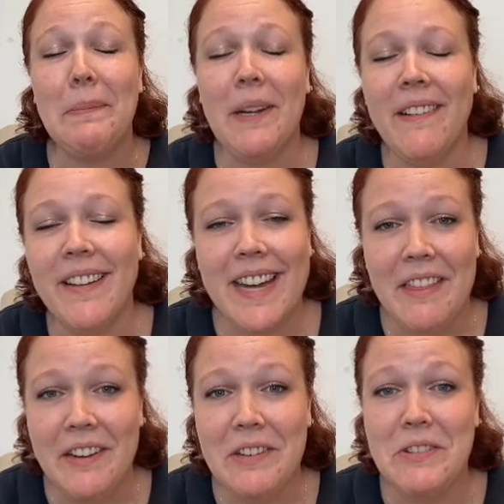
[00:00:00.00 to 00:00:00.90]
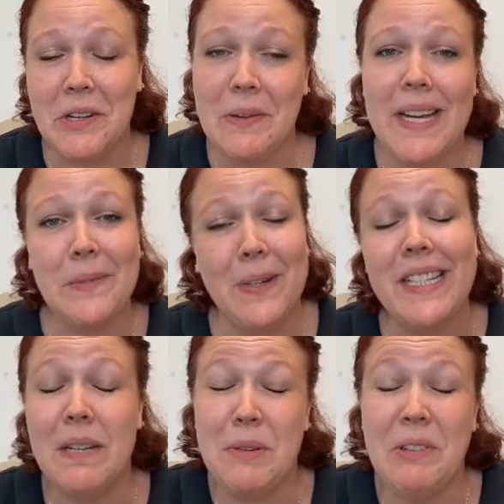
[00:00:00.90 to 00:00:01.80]
all together and show you guys what
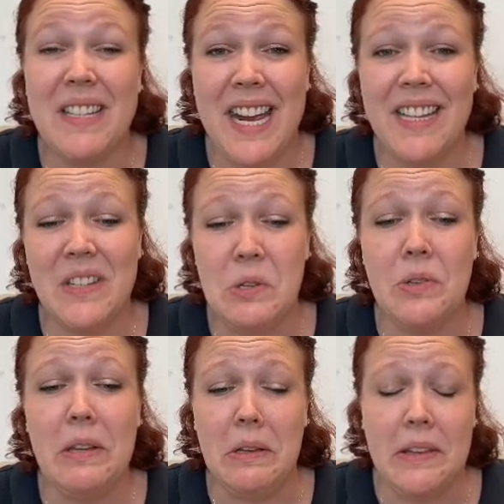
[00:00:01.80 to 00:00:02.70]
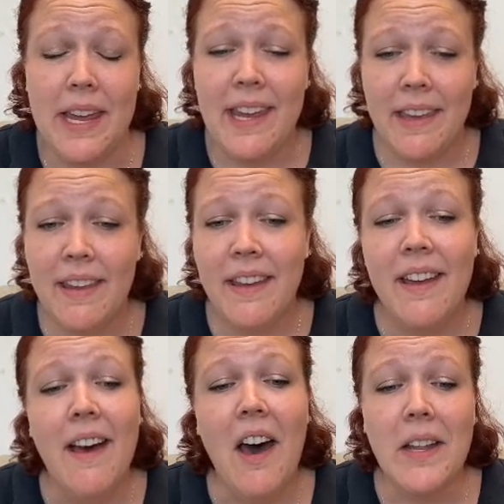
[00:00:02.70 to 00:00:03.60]
typical diets usually look like.
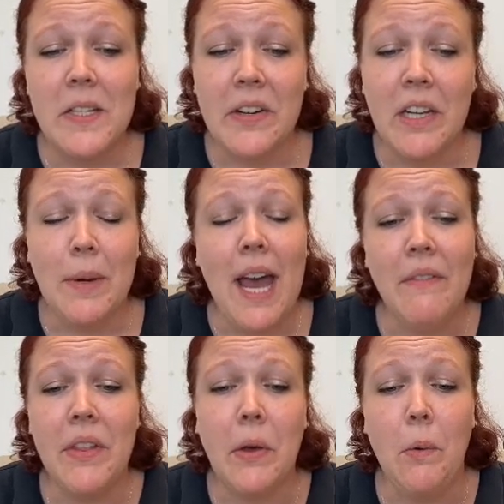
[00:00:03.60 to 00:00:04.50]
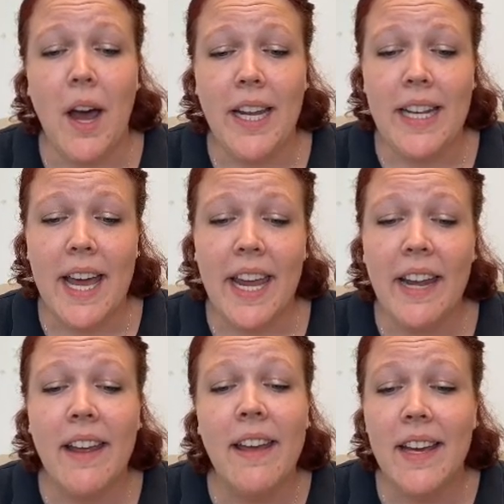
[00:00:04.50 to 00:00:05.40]
On screen we have the quaddy
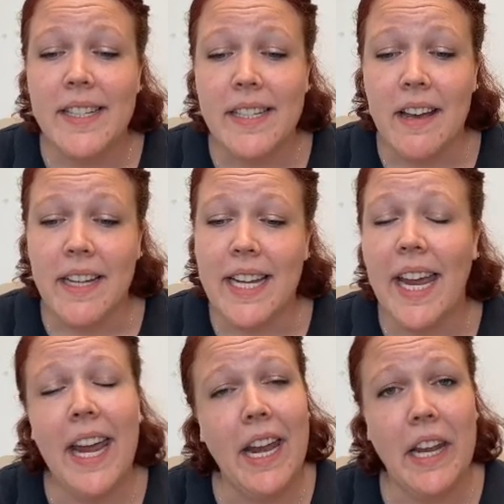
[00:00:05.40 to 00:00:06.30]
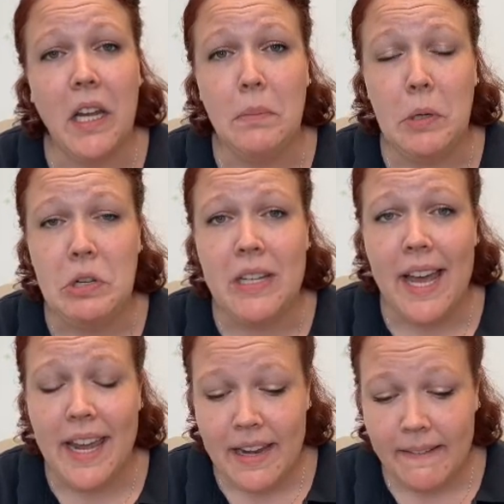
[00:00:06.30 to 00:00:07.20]
diet, a skunk diet, and a capuchin
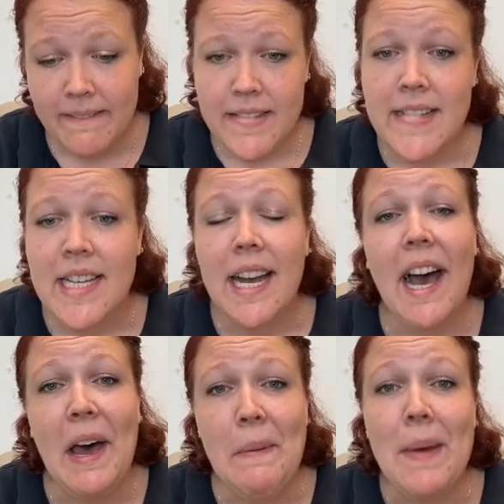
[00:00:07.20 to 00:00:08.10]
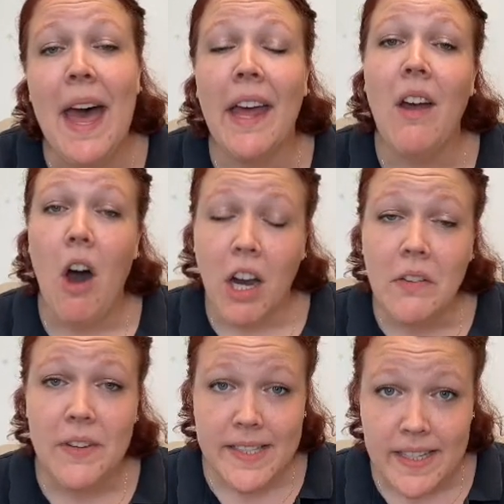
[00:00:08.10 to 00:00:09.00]
diet. At our
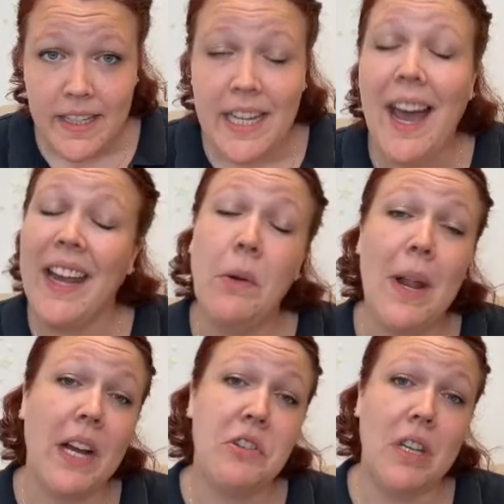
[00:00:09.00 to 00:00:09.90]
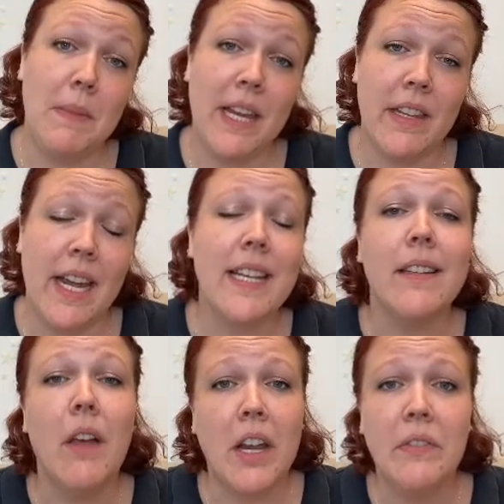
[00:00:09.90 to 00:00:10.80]
facility, I don't actually make the diets. A
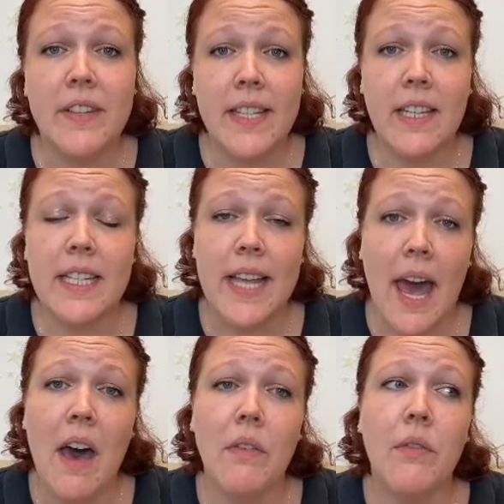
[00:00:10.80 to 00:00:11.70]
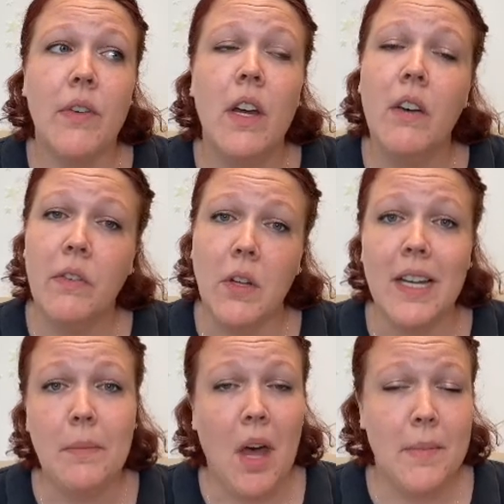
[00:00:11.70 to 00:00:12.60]
lot of facilities have
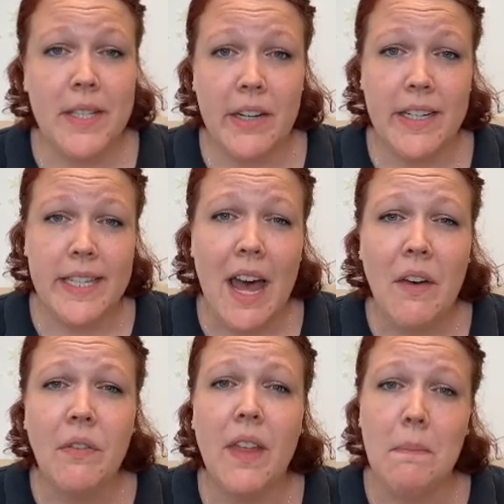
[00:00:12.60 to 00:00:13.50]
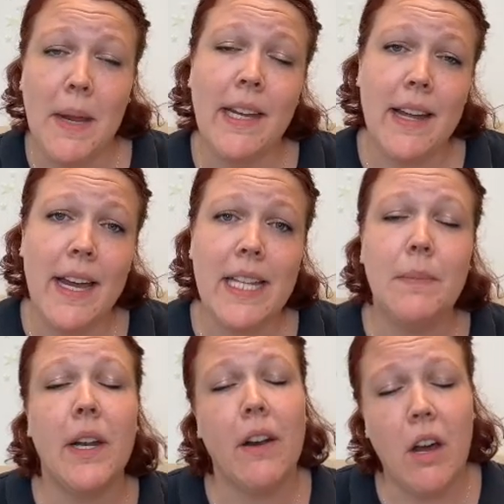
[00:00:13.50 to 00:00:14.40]
full-time commissary staff that make diets,
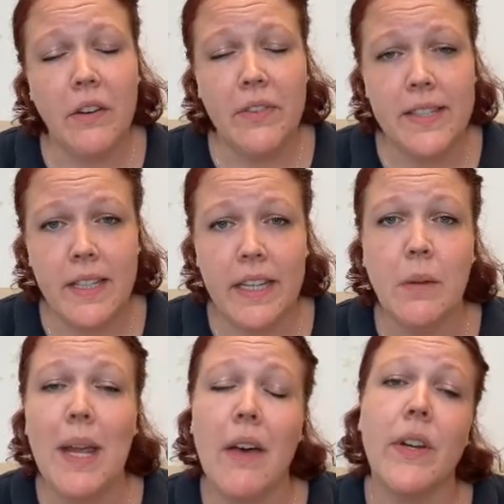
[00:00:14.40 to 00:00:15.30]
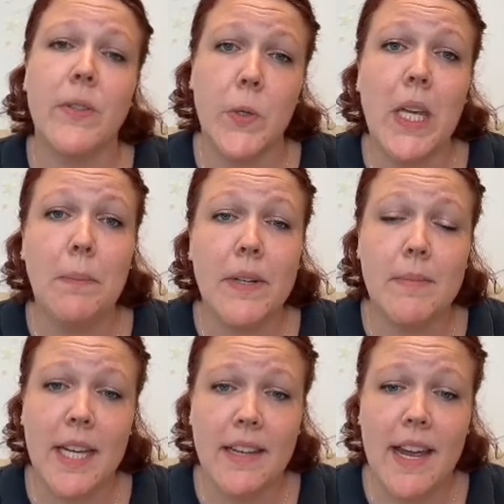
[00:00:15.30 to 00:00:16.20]
but at our facility we have our zookeepers
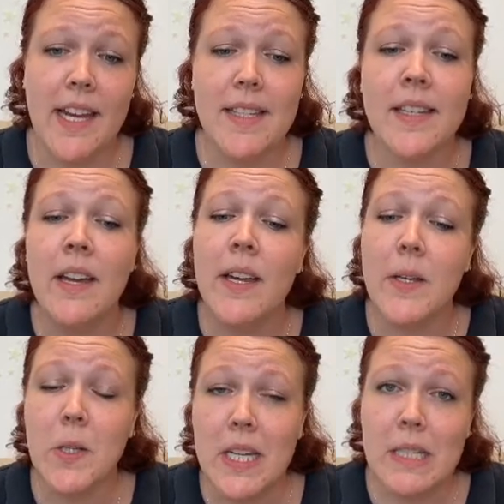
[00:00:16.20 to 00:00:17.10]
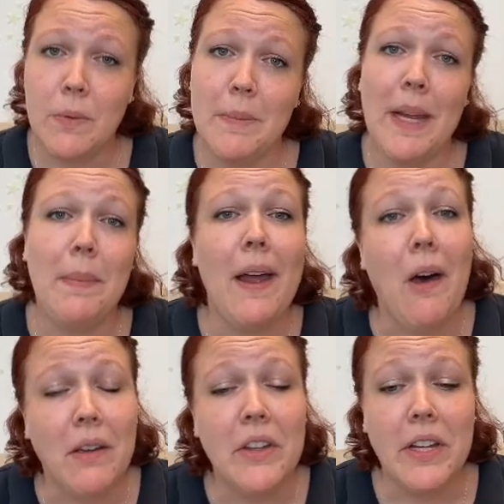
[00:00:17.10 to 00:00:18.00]
make diets. So these were made by
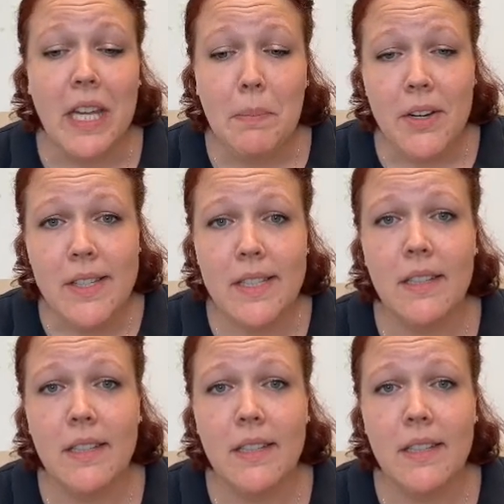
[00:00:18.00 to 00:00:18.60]
all of their keepers.